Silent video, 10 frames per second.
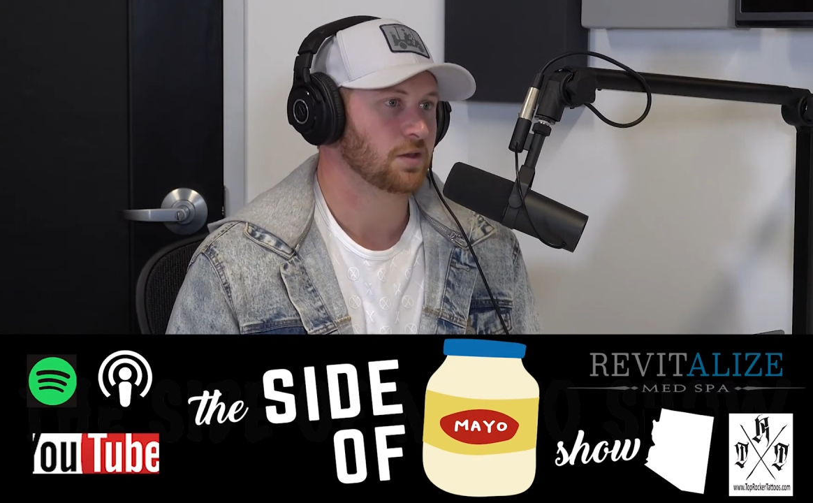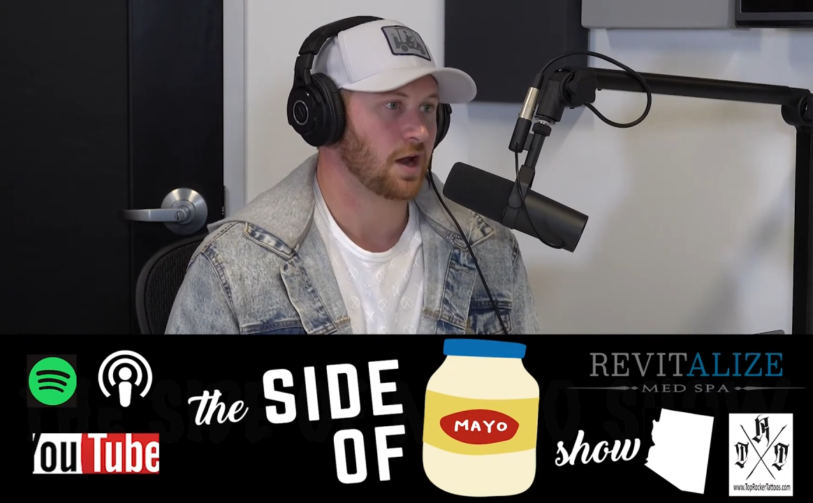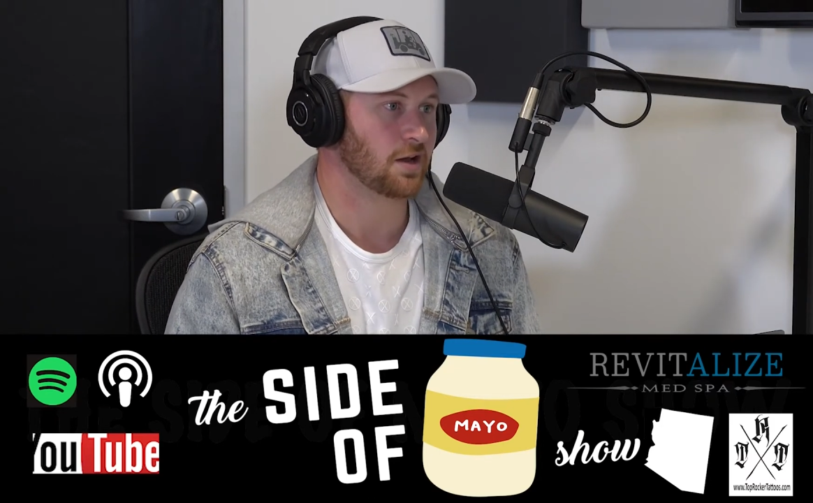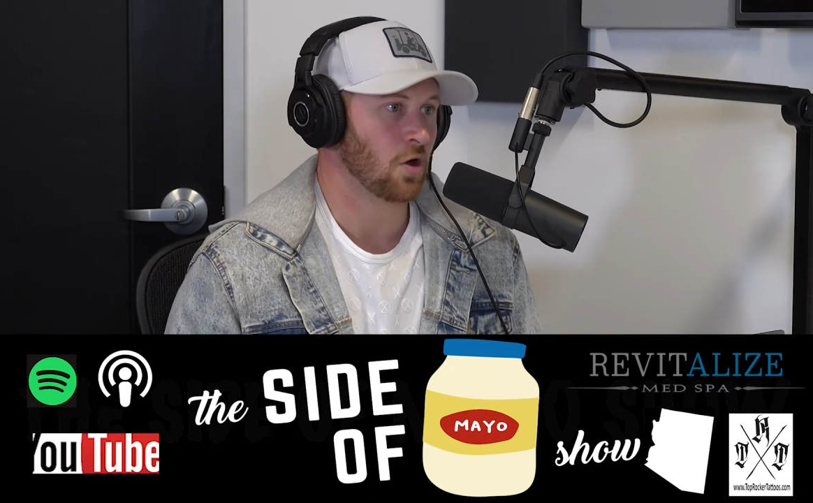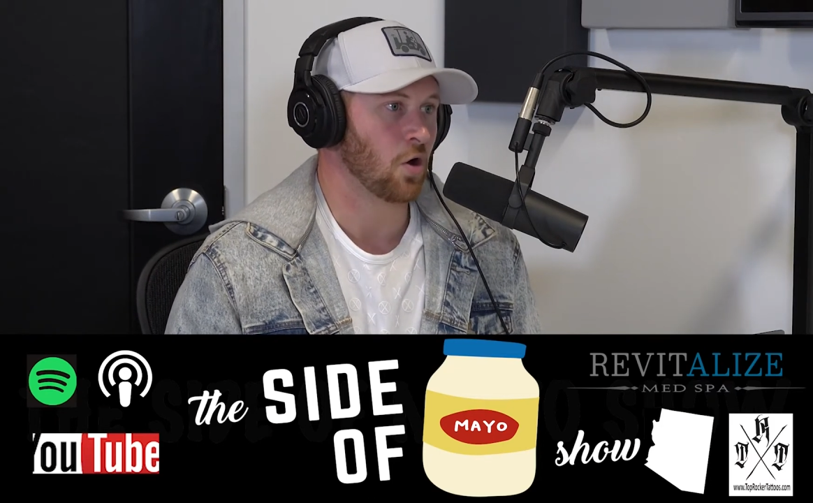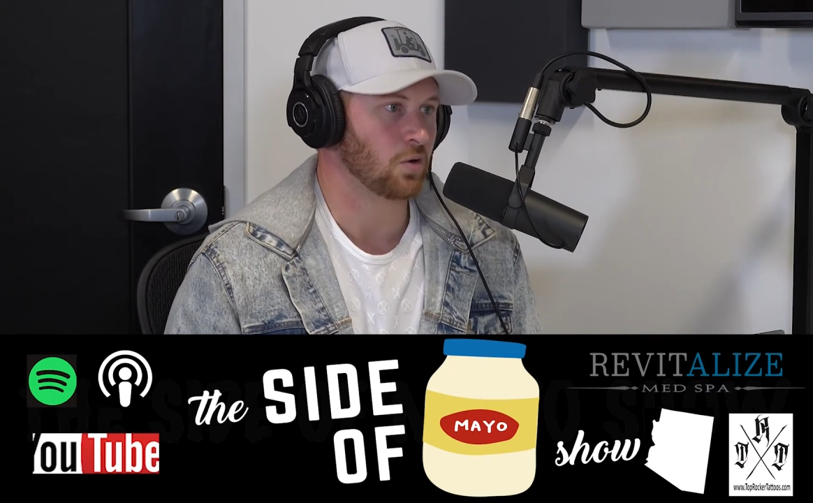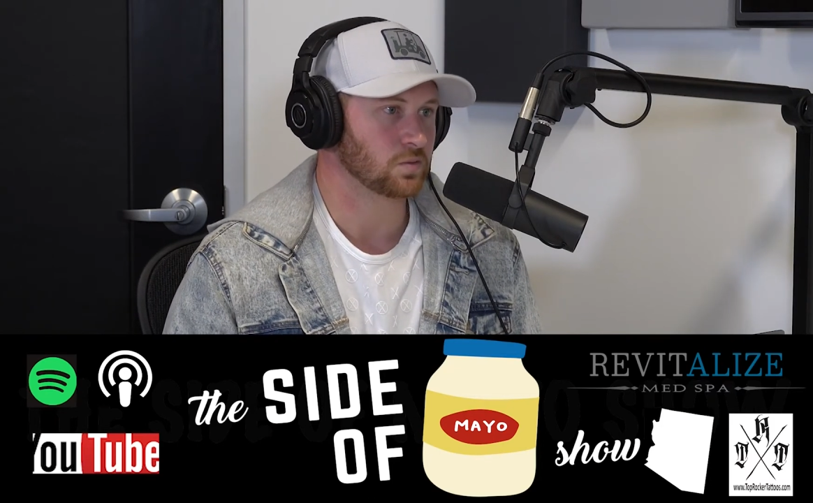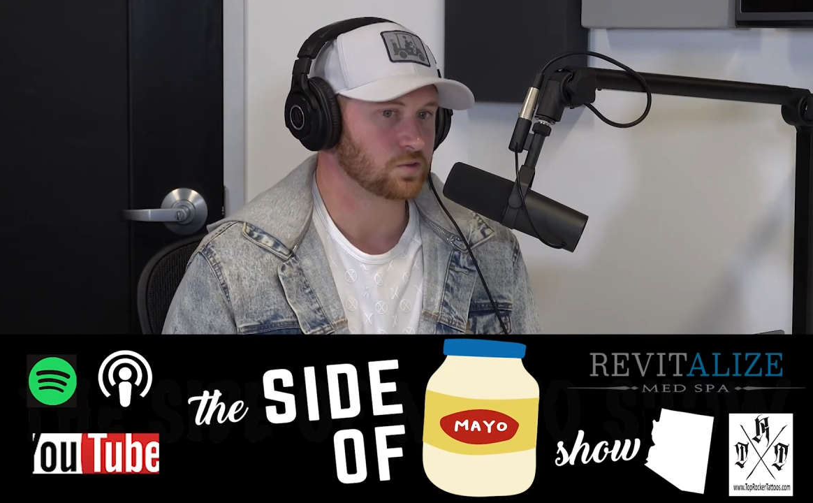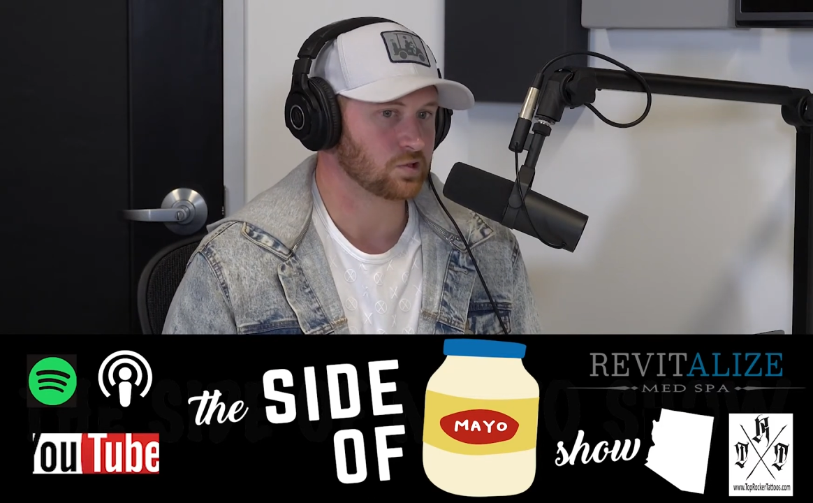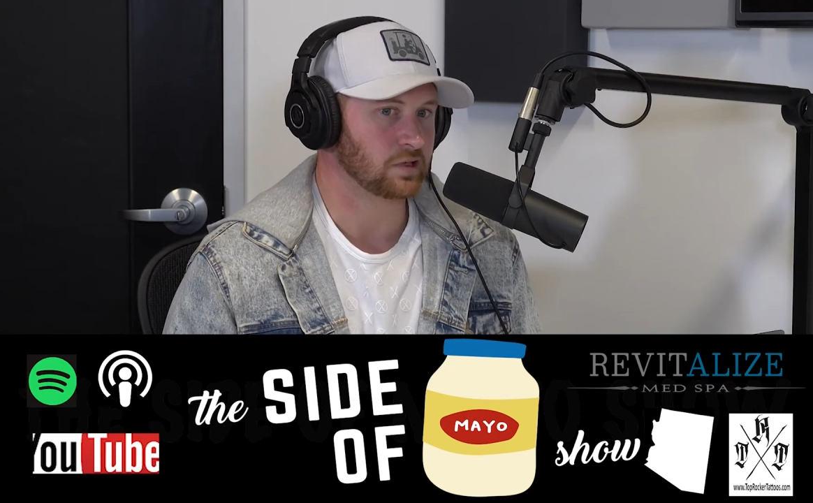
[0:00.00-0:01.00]
That I know
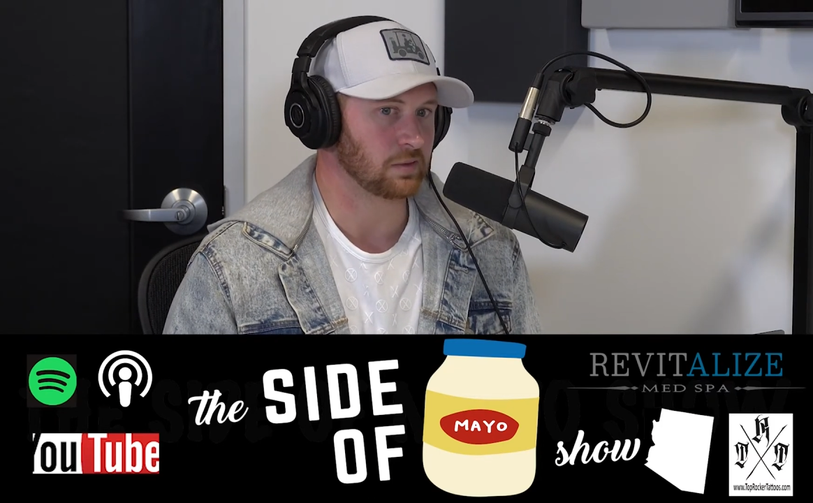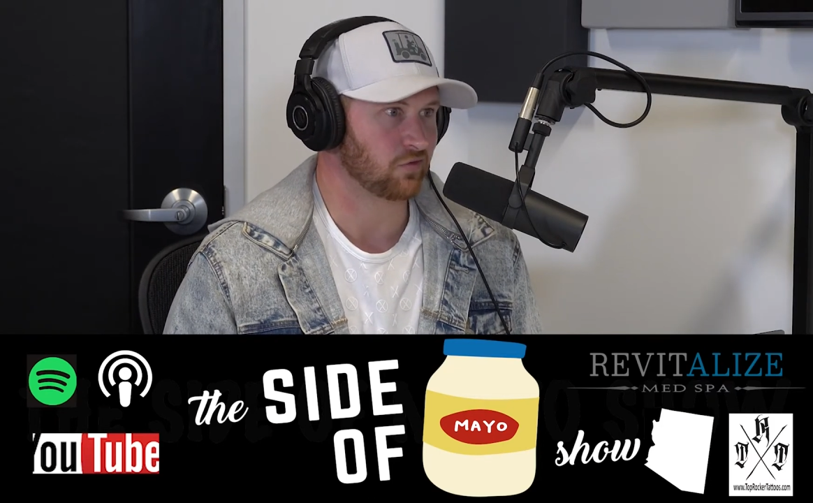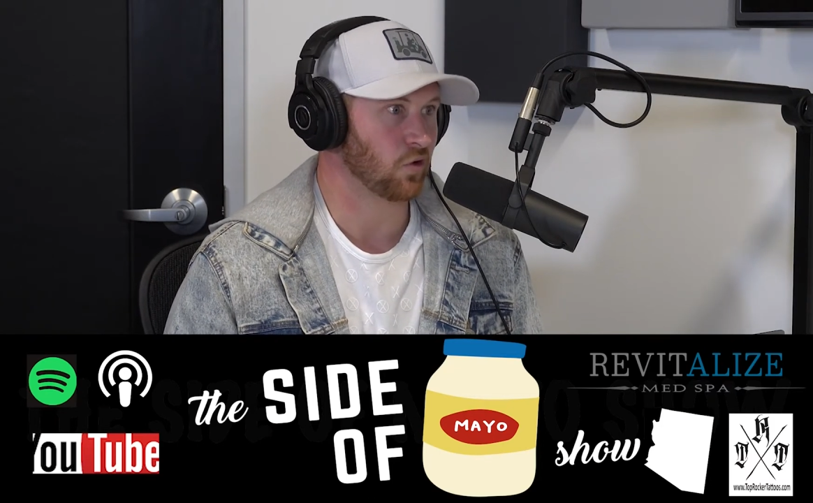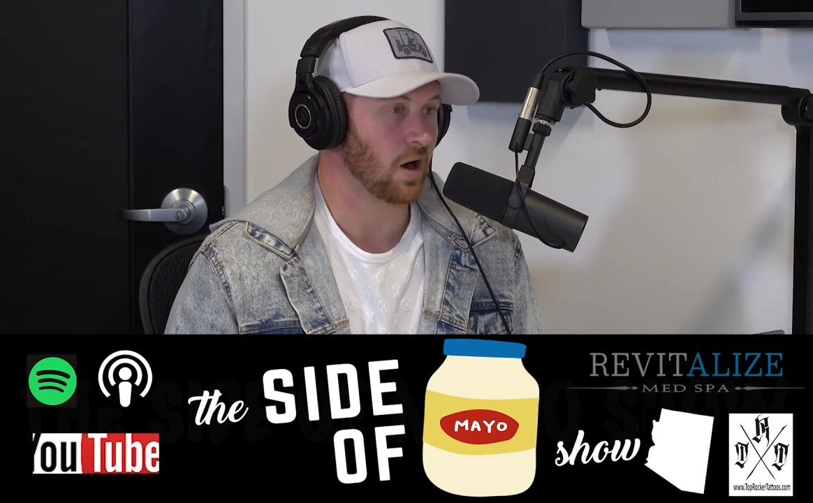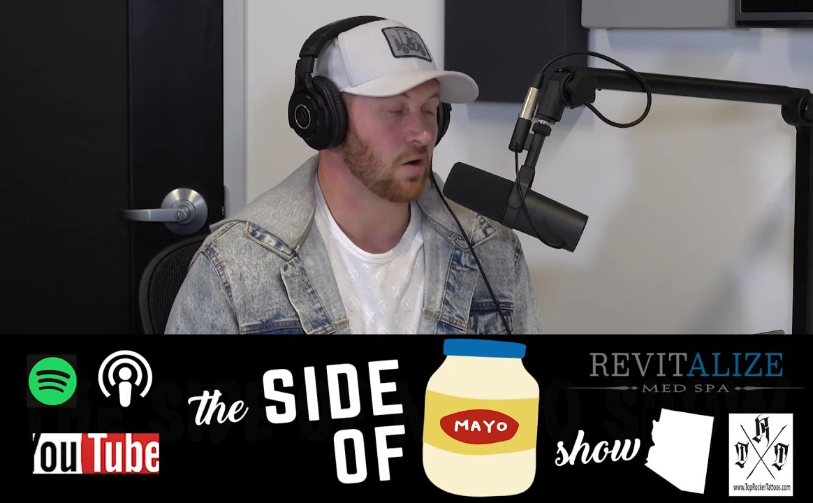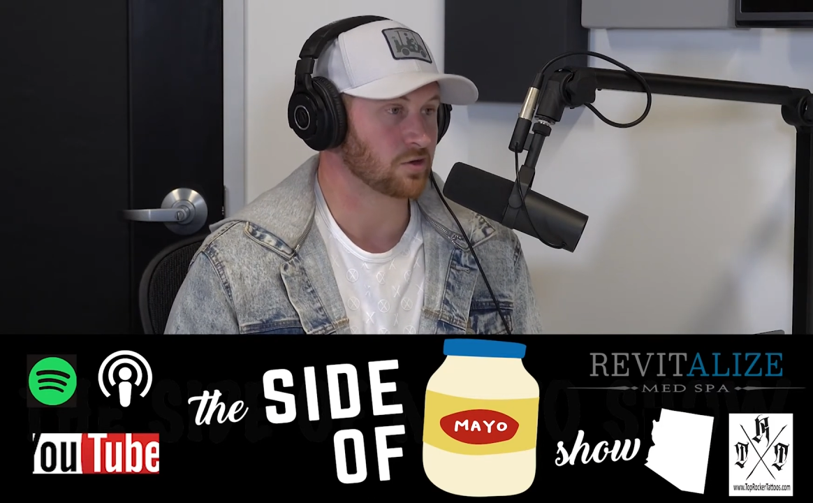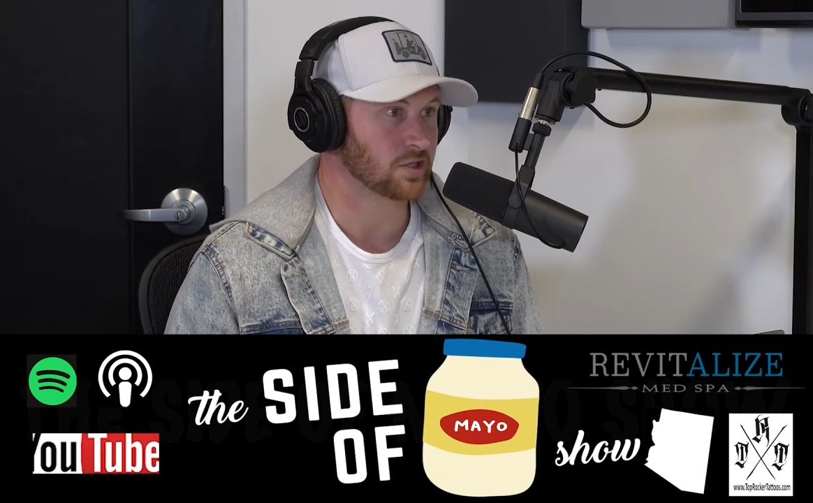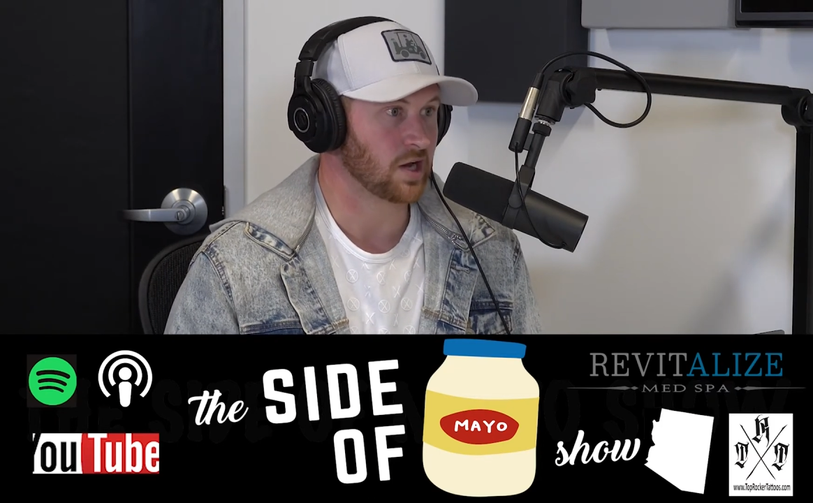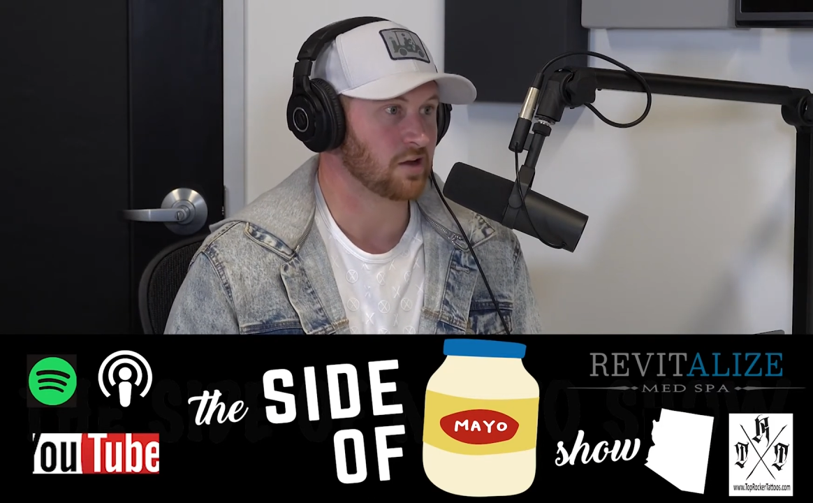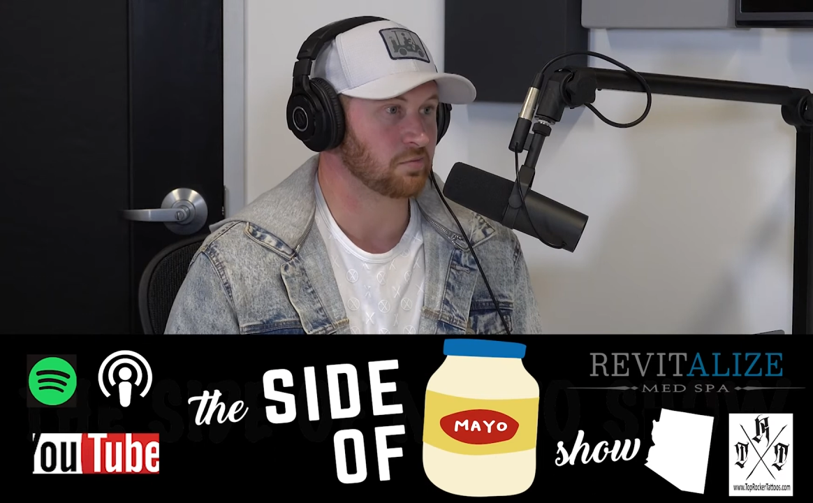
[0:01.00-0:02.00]
sleep 4 hours a night,